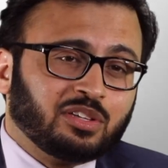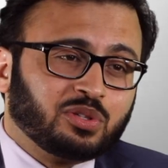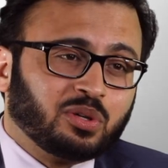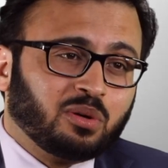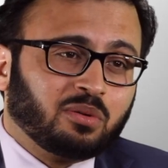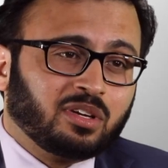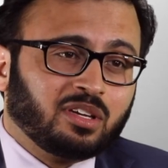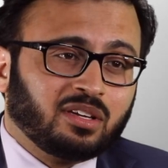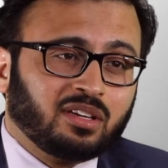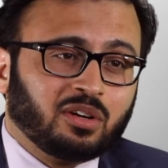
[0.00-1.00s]
And so,
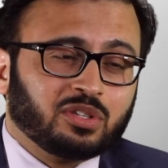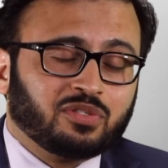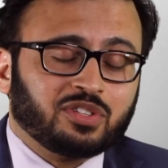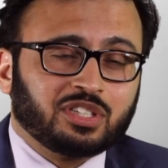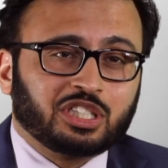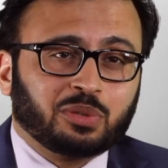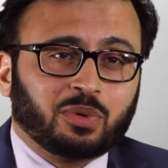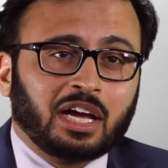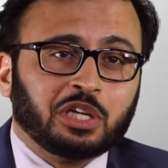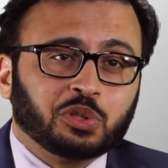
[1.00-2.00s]
you know, as a physician,
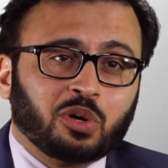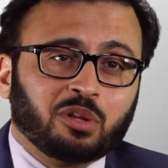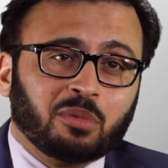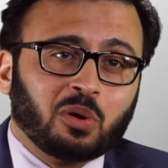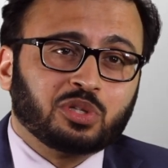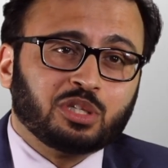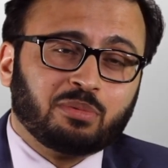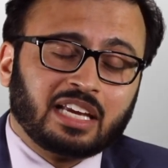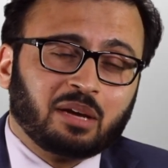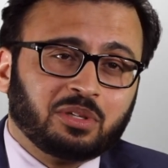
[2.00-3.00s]
what I enjoy the most is
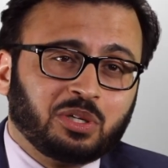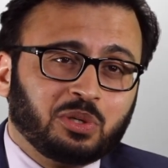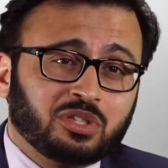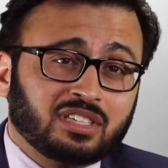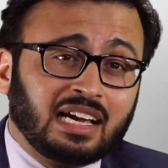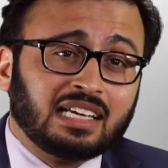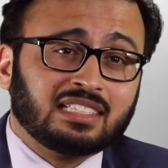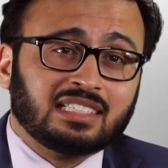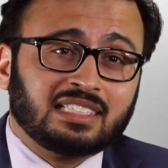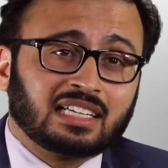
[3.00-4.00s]
being able to use
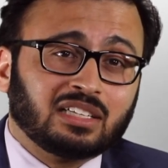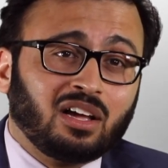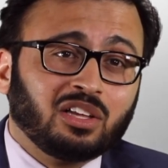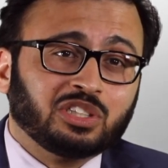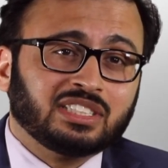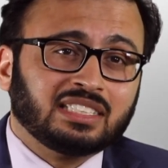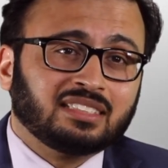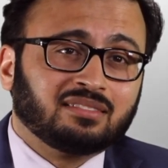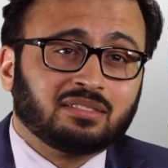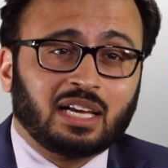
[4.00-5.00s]
science and
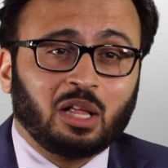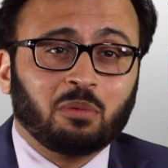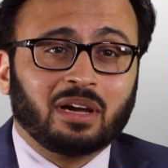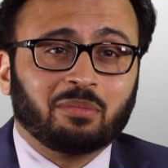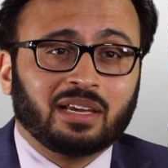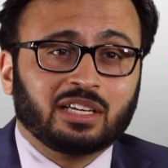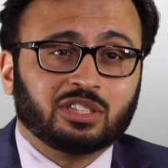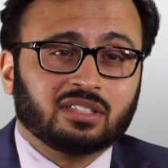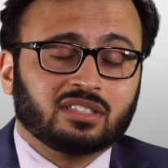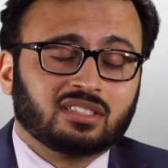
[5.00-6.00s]
technology to help my
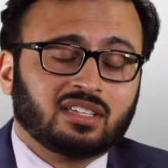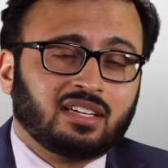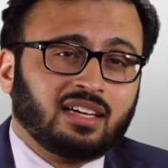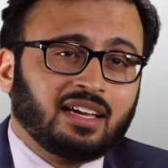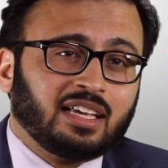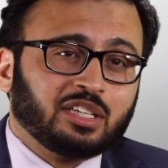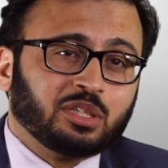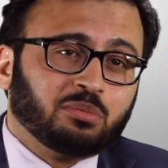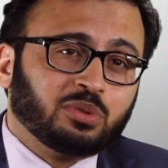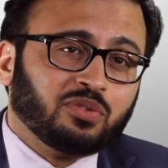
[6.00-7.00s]
patients and
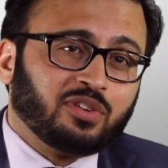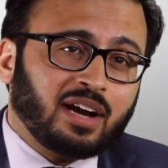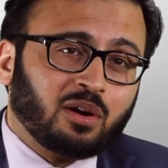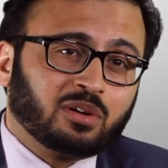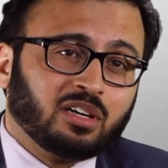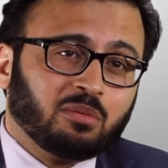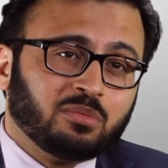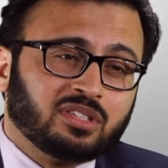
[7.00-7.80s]
to improve their outcomes.